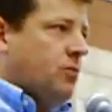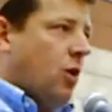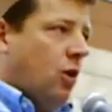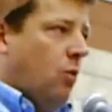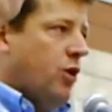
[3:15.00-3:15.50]

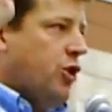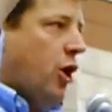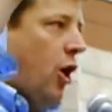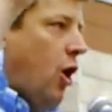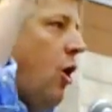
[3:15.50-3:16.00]
when you
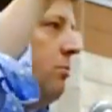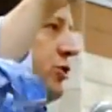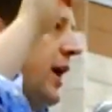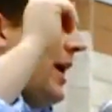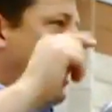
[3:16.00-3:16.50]
go home,
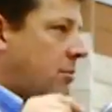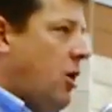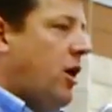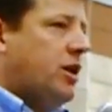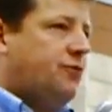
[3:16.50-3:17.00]
check out
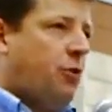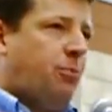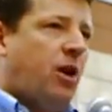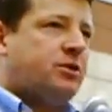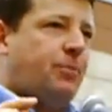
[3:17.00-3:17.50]
Americans for
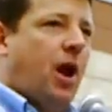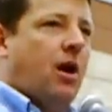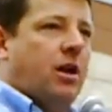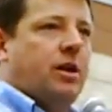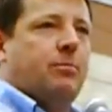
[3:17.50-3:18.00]

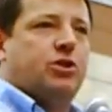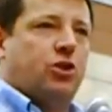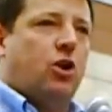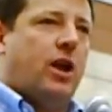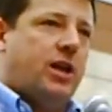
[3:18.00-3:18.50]
Prosperity in
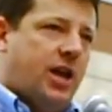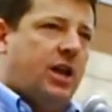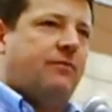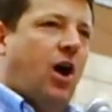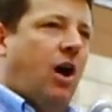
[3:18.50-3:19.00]
Missouri and get
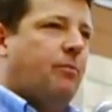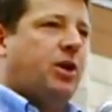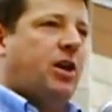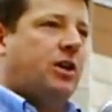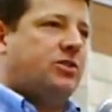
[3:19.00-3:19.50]
involved,
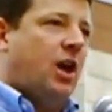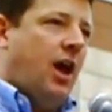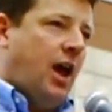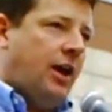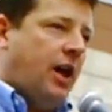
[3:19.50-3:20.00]
because,
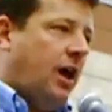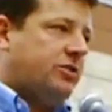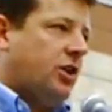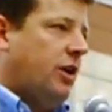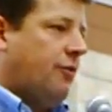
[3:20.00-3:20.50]
and I'll
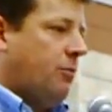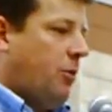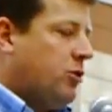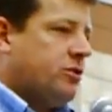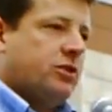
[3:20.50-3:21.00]
tell you from
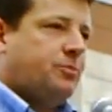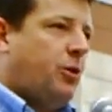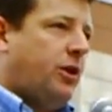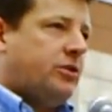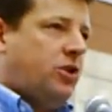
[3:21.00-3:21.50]
personal
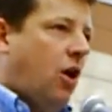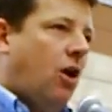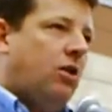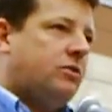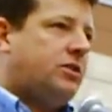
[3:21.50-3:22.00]
experience,
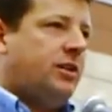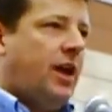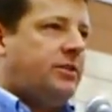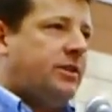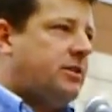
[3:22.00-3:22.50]
Carl said
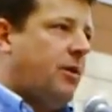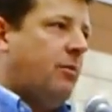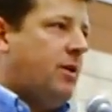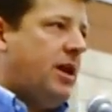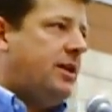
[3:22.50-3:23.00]
nice things about
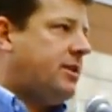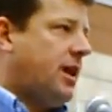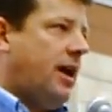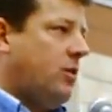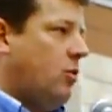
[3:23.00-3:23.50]
me. He's a
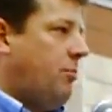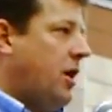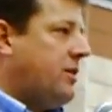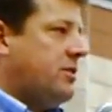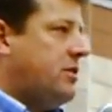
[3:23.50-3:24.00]
guy that will
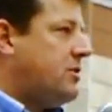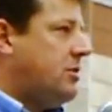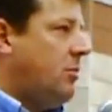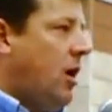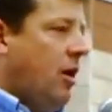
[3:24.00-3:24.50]
buck the
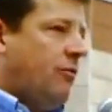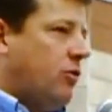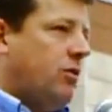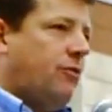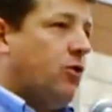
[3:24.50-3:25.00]
system
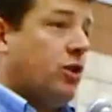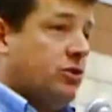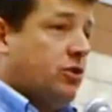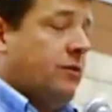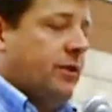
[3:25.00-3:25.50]
for
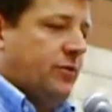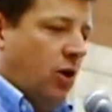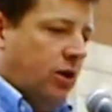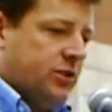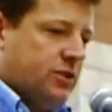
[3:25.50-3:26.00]
conservative
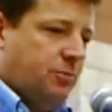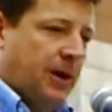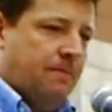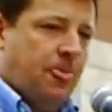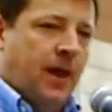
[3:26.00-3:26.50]
causes.
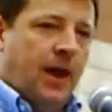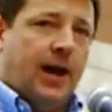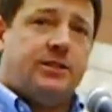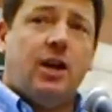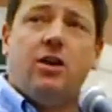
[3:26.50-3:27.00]
But I
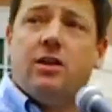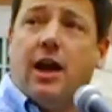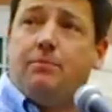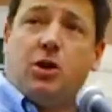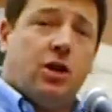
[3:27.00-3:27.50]
tell you
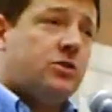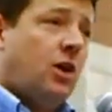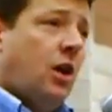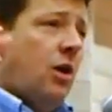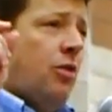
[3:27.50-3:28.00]
that because
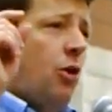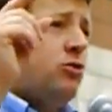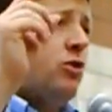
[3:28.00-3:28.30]
those are the